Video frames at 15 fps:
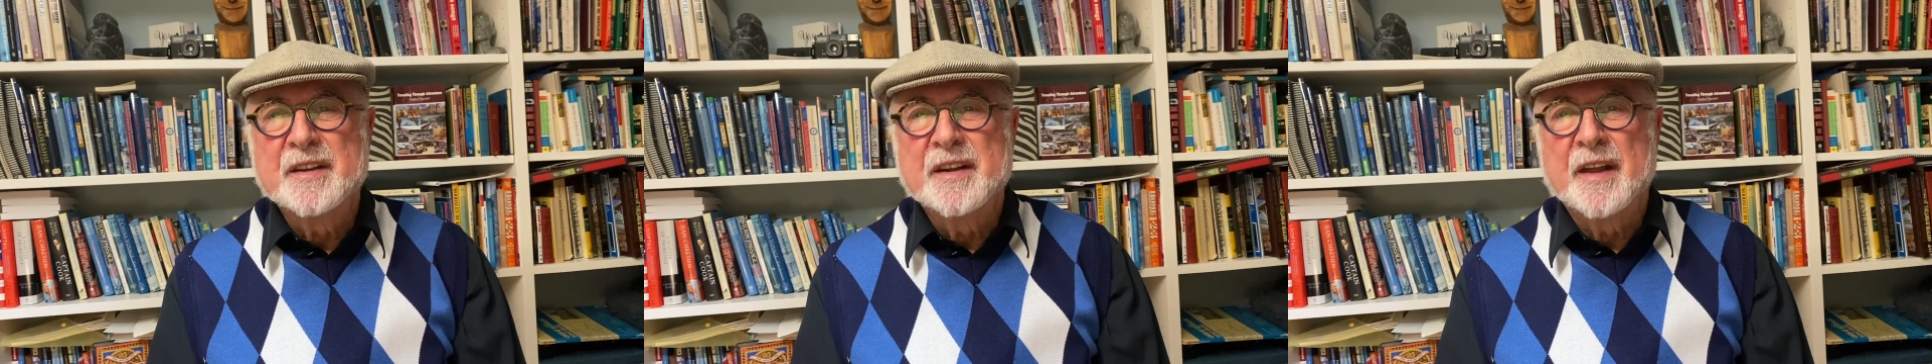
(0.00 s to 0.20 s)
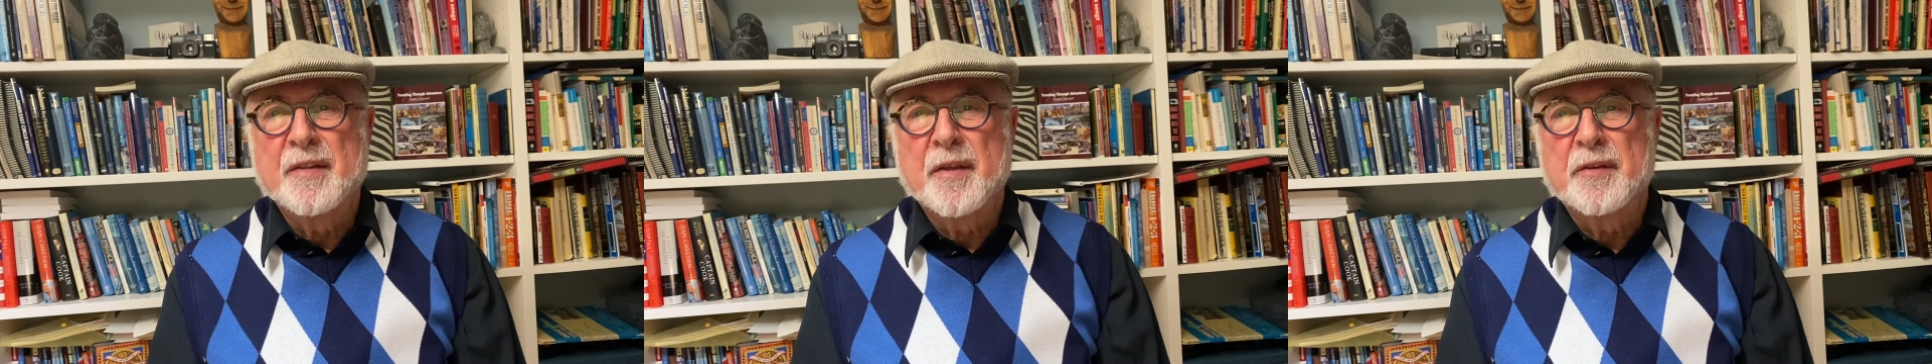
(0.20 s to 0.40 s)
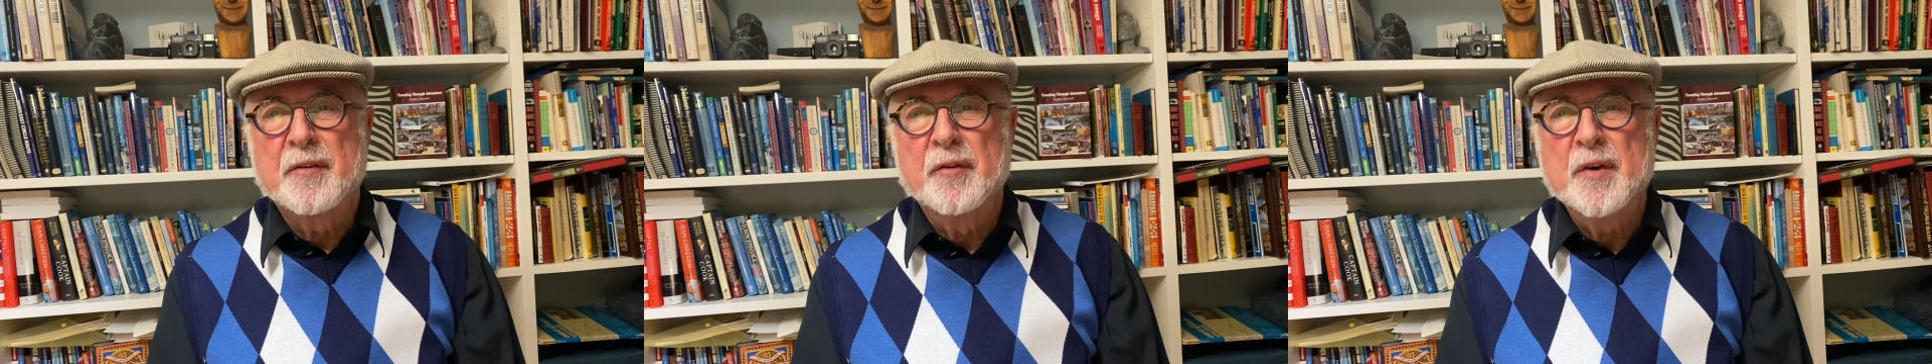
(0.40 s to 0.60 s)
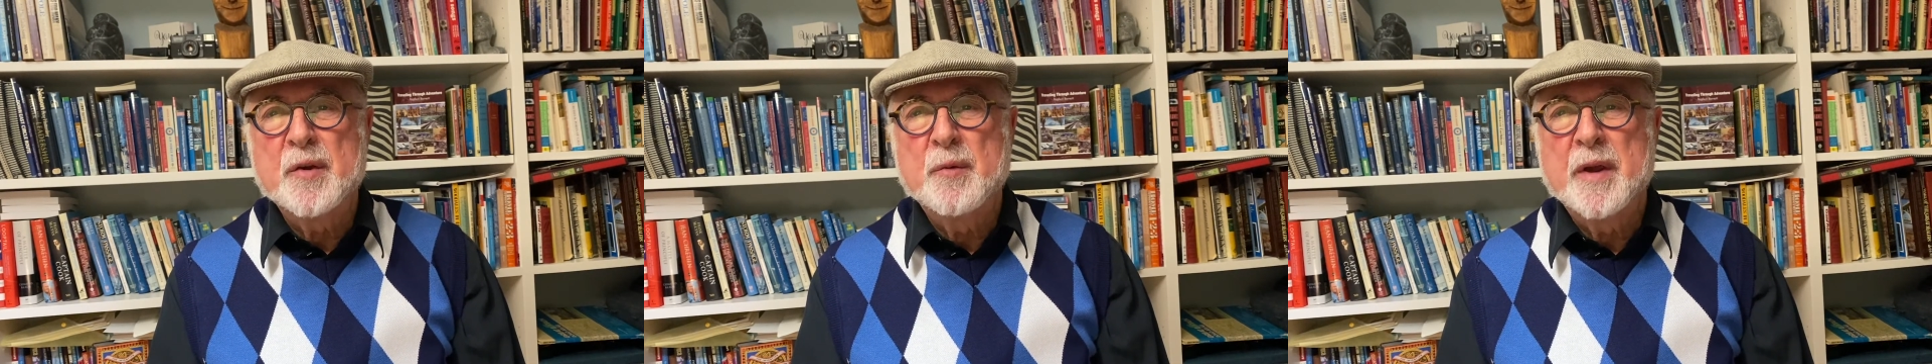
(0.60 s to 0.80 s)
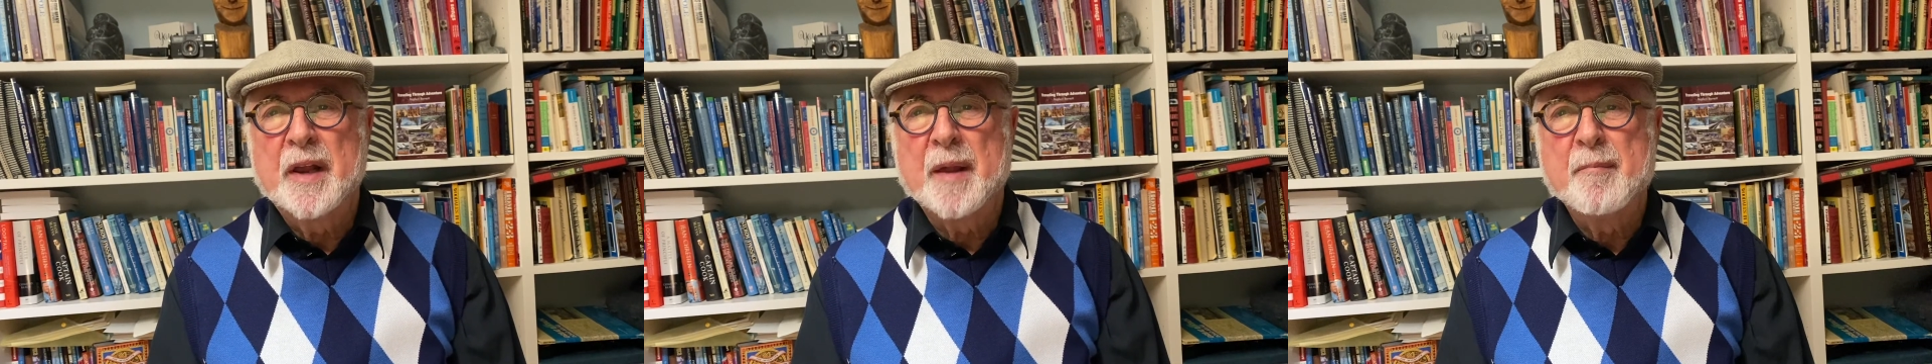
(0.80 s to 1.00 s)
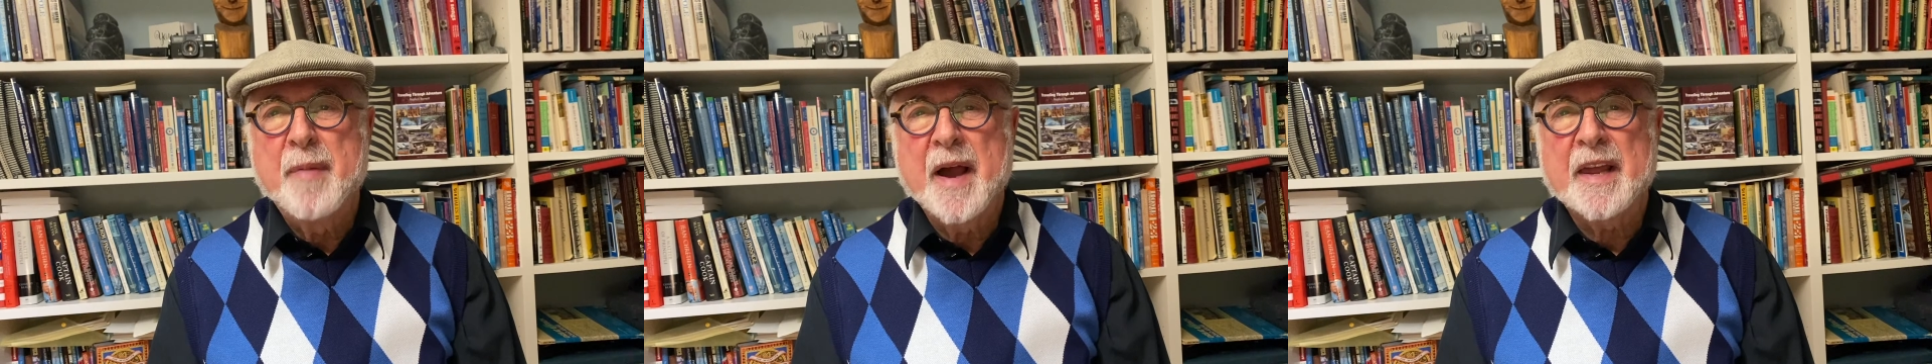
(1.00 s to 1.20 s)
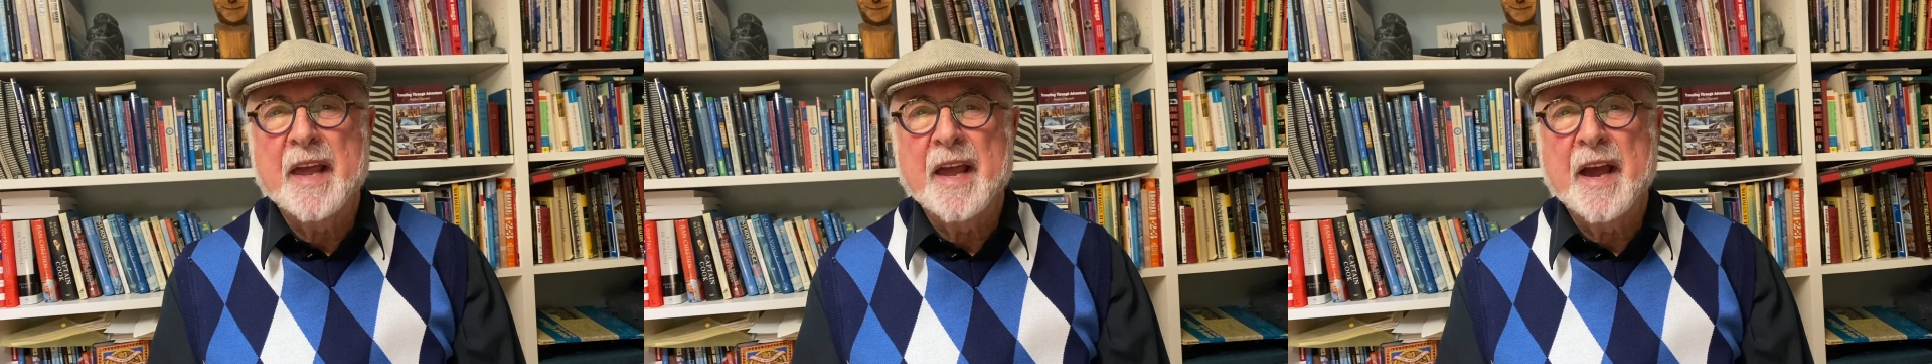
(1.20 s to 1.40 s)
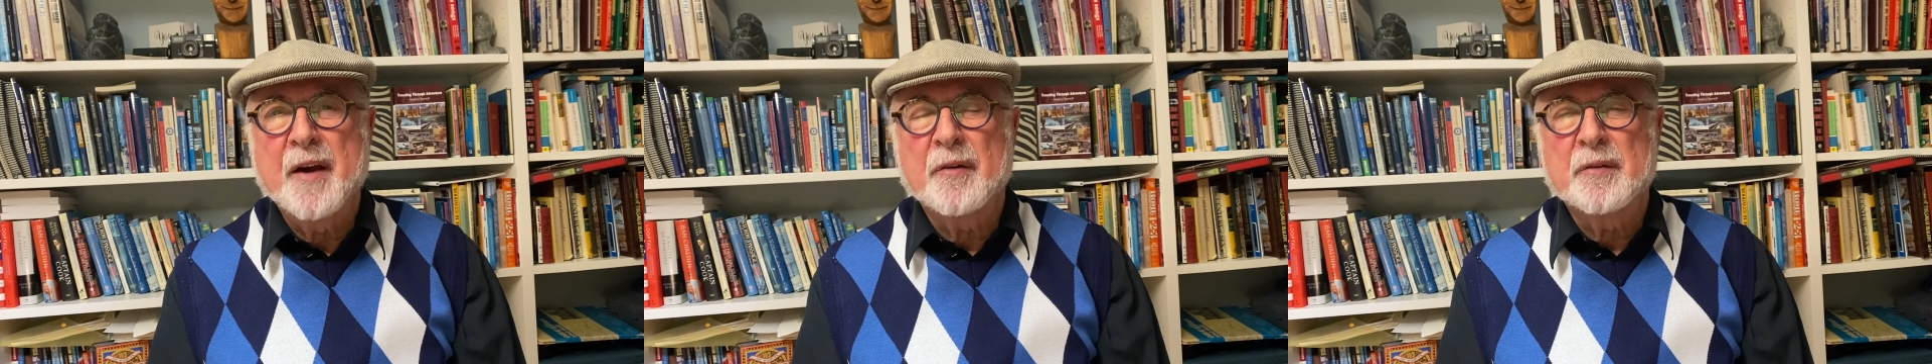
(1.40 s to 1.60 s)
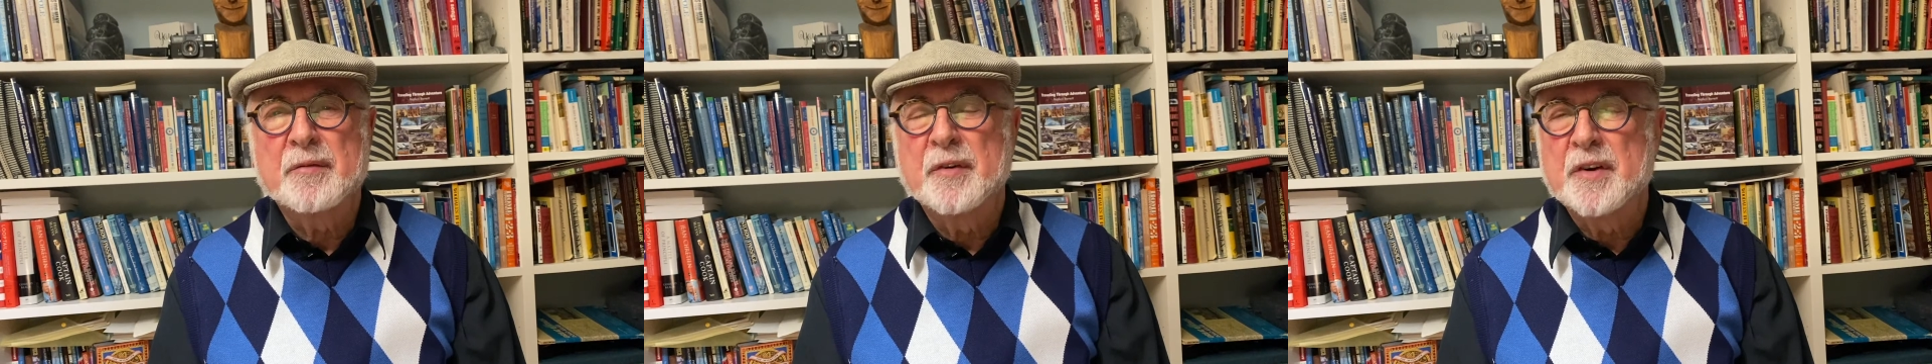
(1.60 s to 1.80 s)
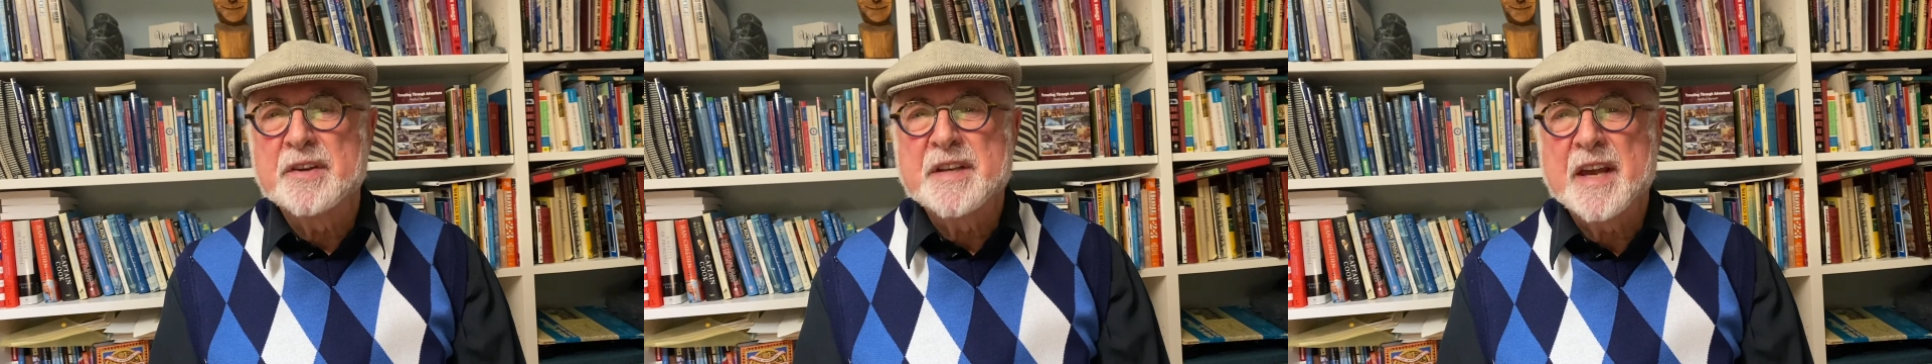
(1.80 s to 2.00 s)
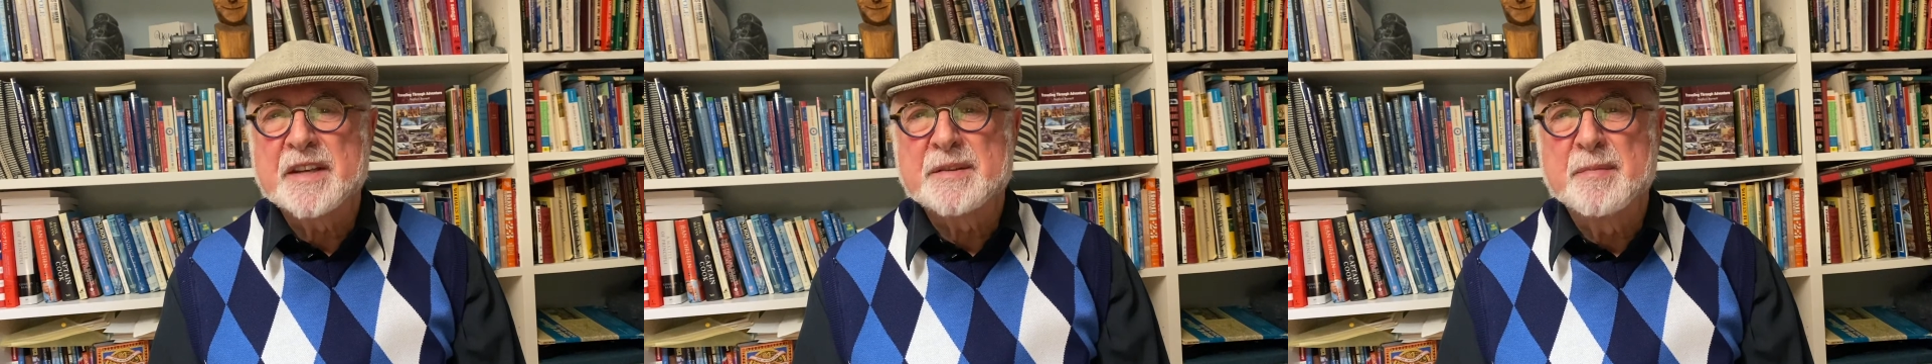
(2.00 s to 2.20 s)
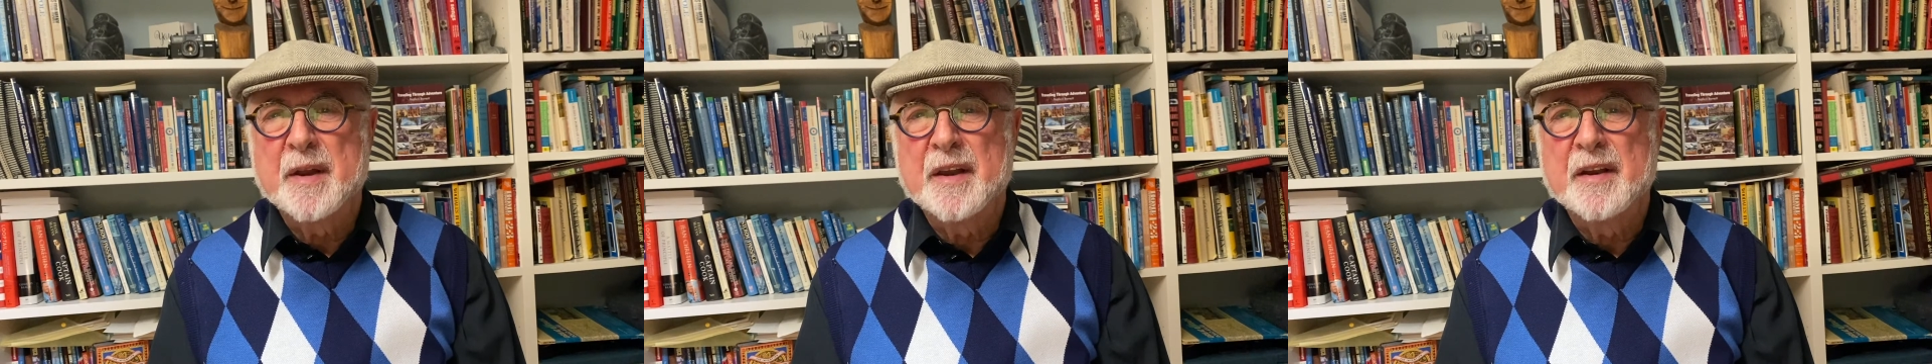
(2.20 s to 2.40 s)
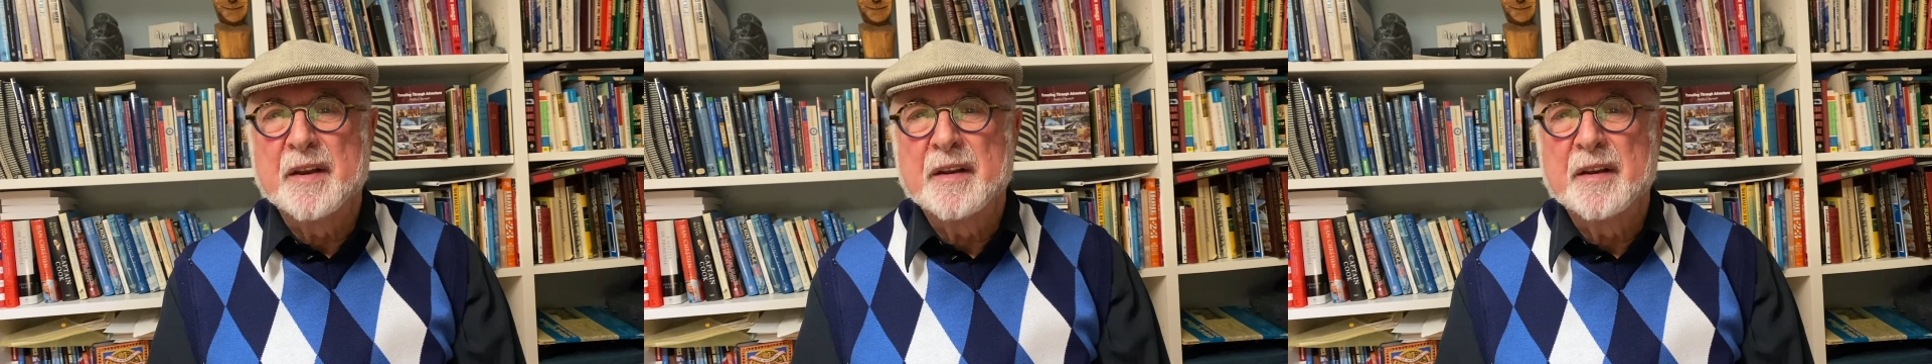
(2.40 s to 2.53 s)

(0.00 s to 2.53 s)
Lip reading: and the three-wheeler backing out for a test spin.